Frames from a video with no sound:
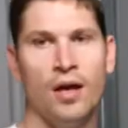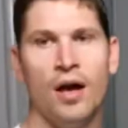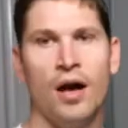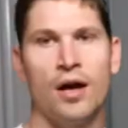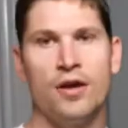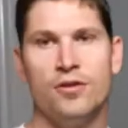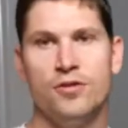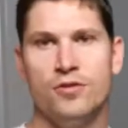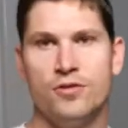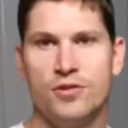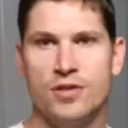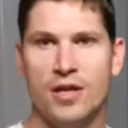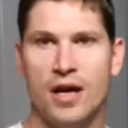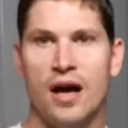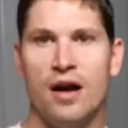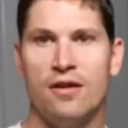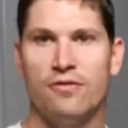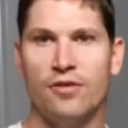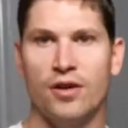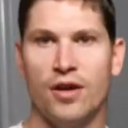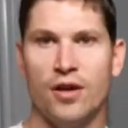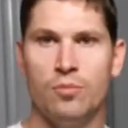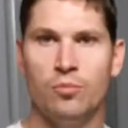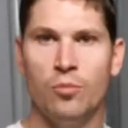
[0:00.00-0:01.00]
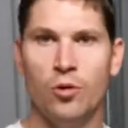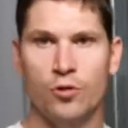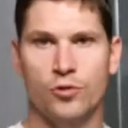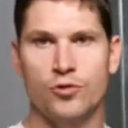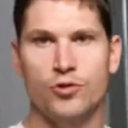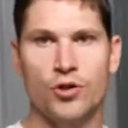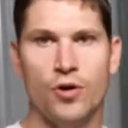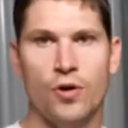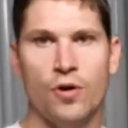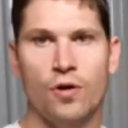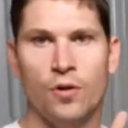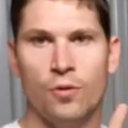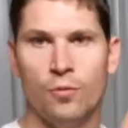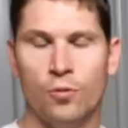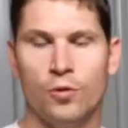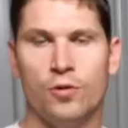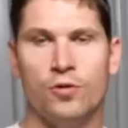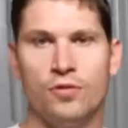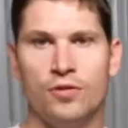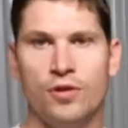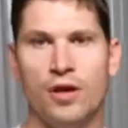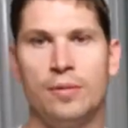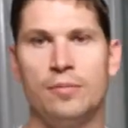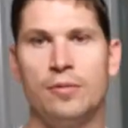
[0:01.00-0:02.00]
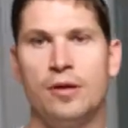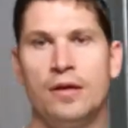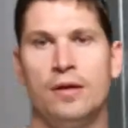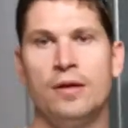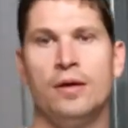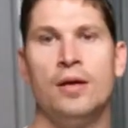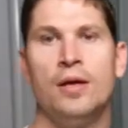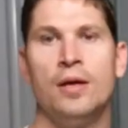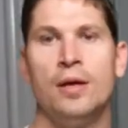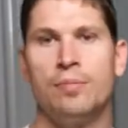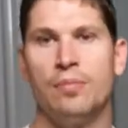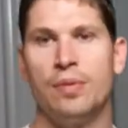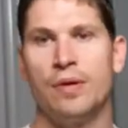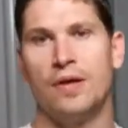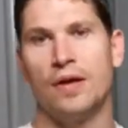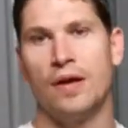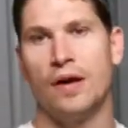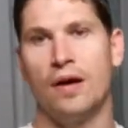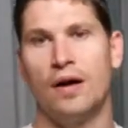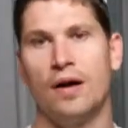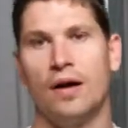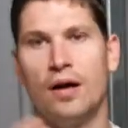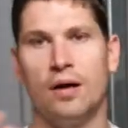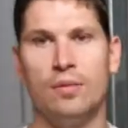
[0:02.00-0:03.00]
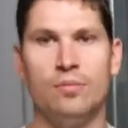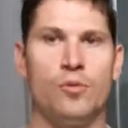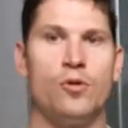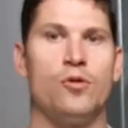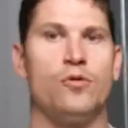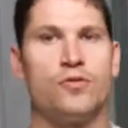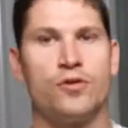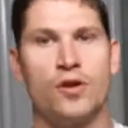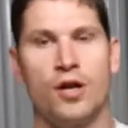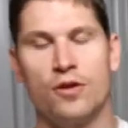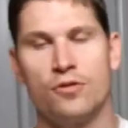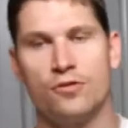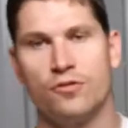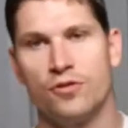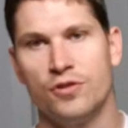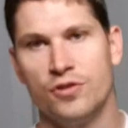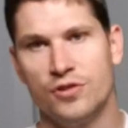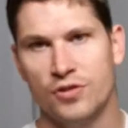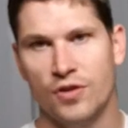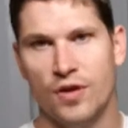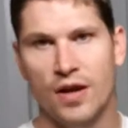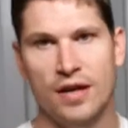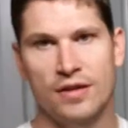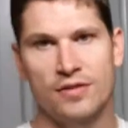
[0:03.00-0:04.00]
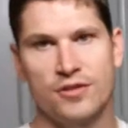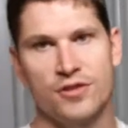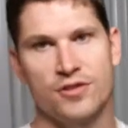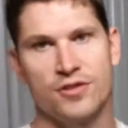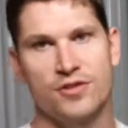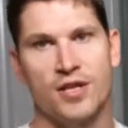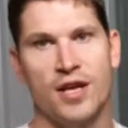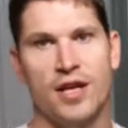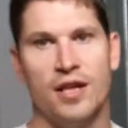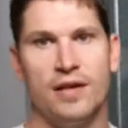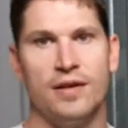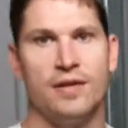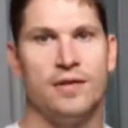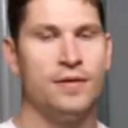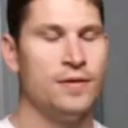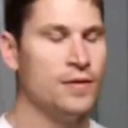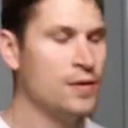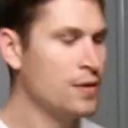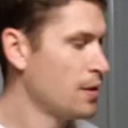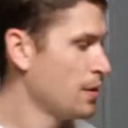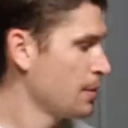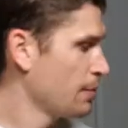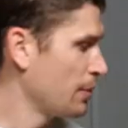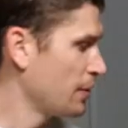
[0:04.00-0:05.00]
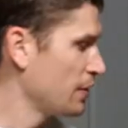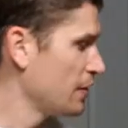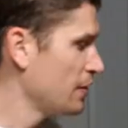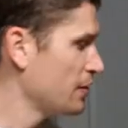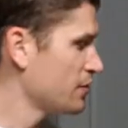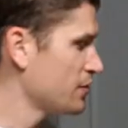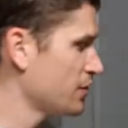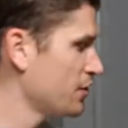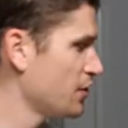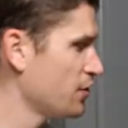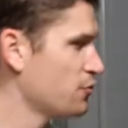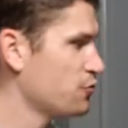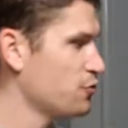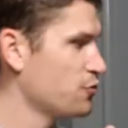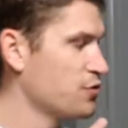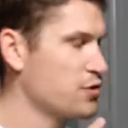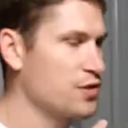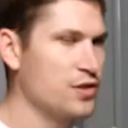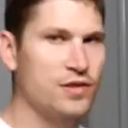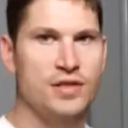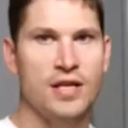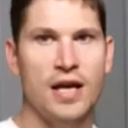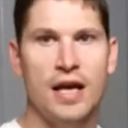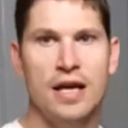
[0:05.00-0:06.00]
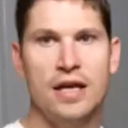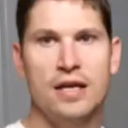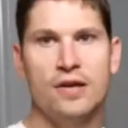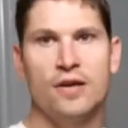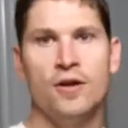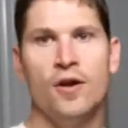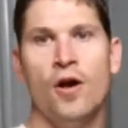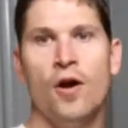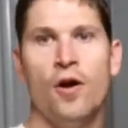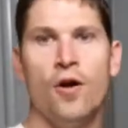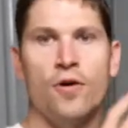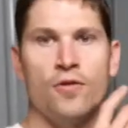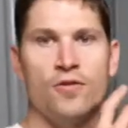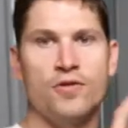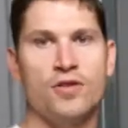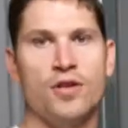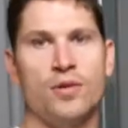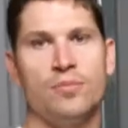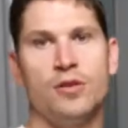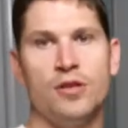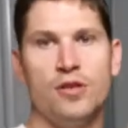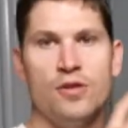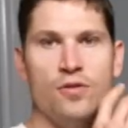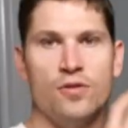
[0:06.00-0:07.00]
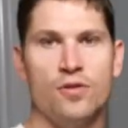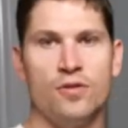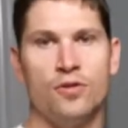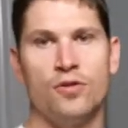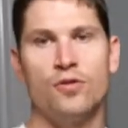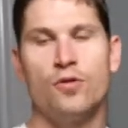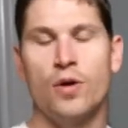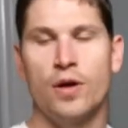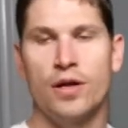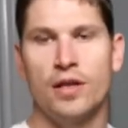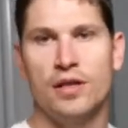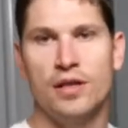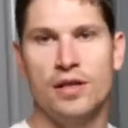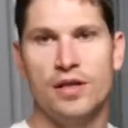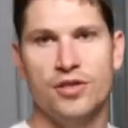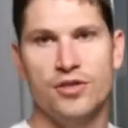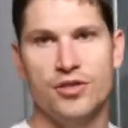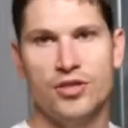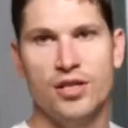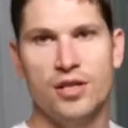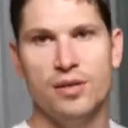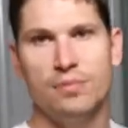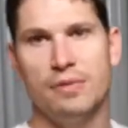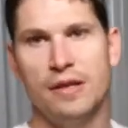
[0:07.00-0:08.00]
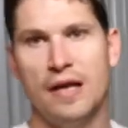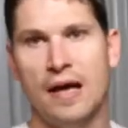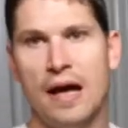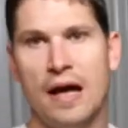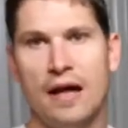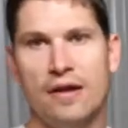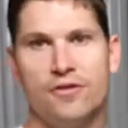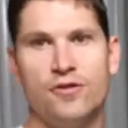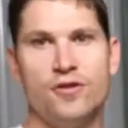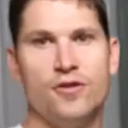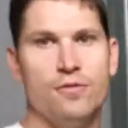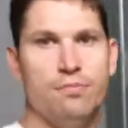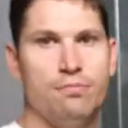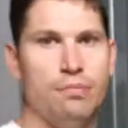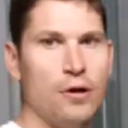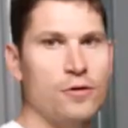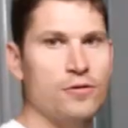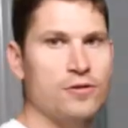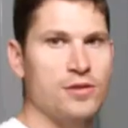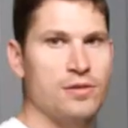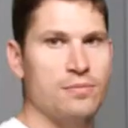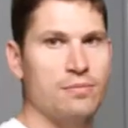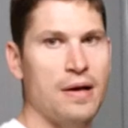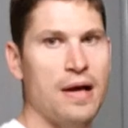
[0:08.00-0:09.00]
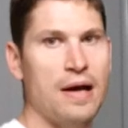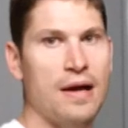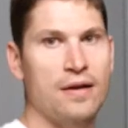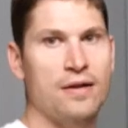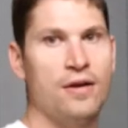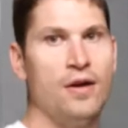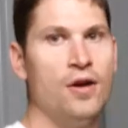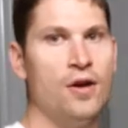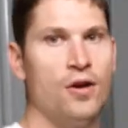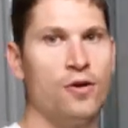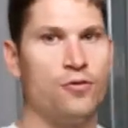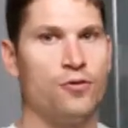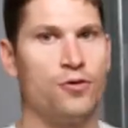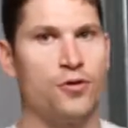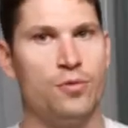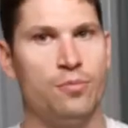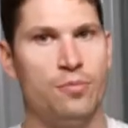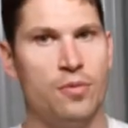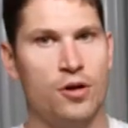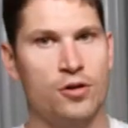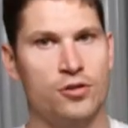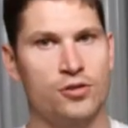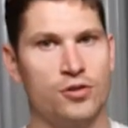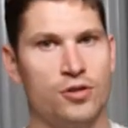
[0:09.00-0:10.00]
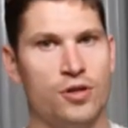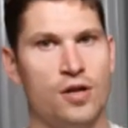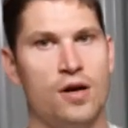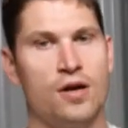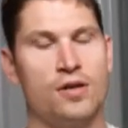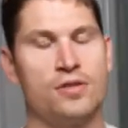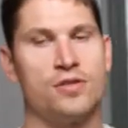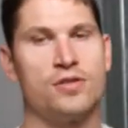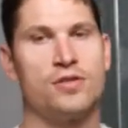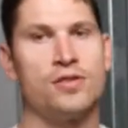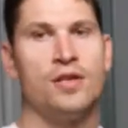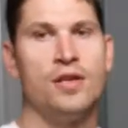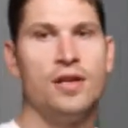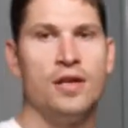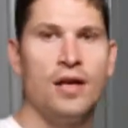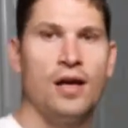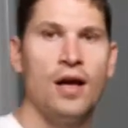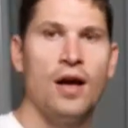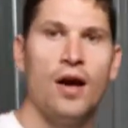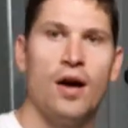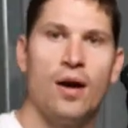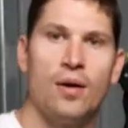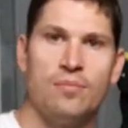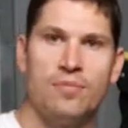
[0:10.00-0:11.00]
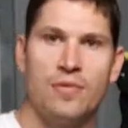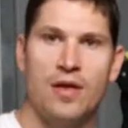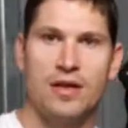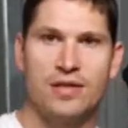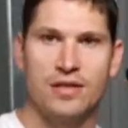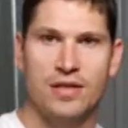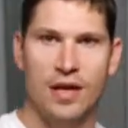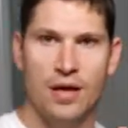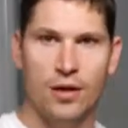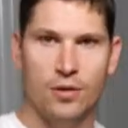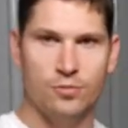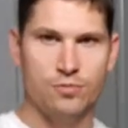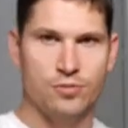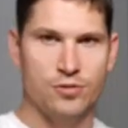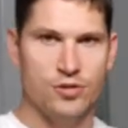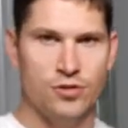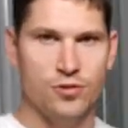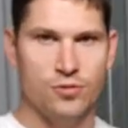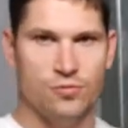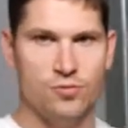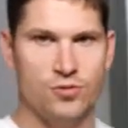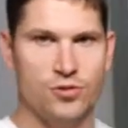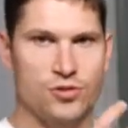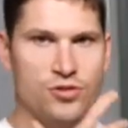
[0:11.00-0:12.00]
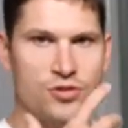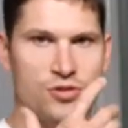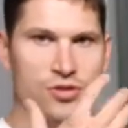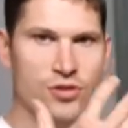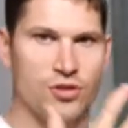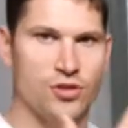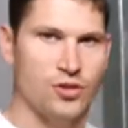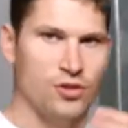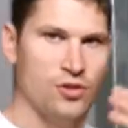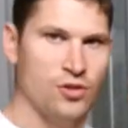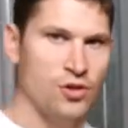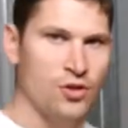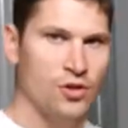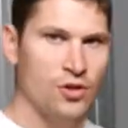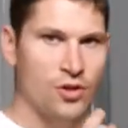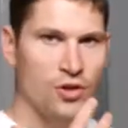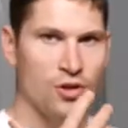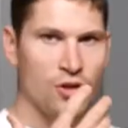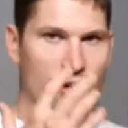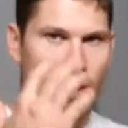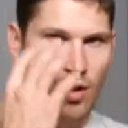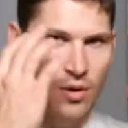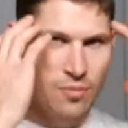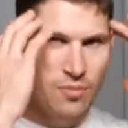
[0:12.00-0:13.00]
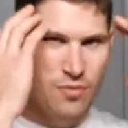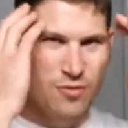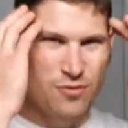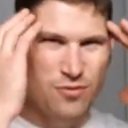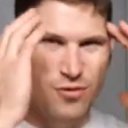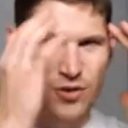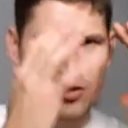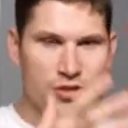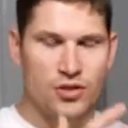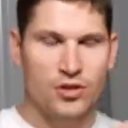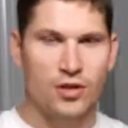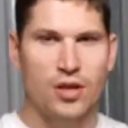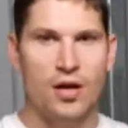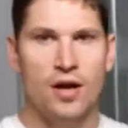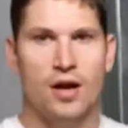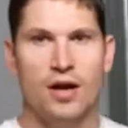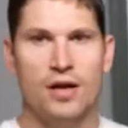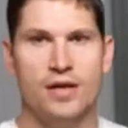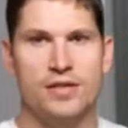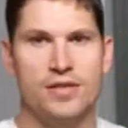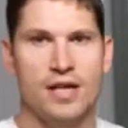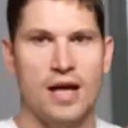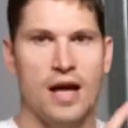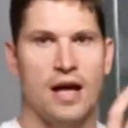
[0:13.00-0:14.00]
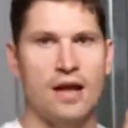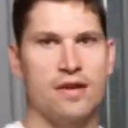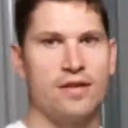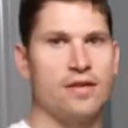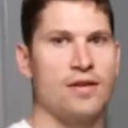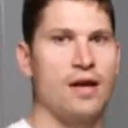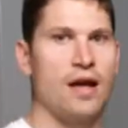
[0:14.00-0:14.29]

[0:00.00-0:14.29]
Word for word: I used to have a mukjong, a wooden dummy, but uh, I moved country so I had to sell it. But here's an interesting take on something you can quickly and cheaply add to your boxing bag for your martial arts um, that helps you just to um, visualize and,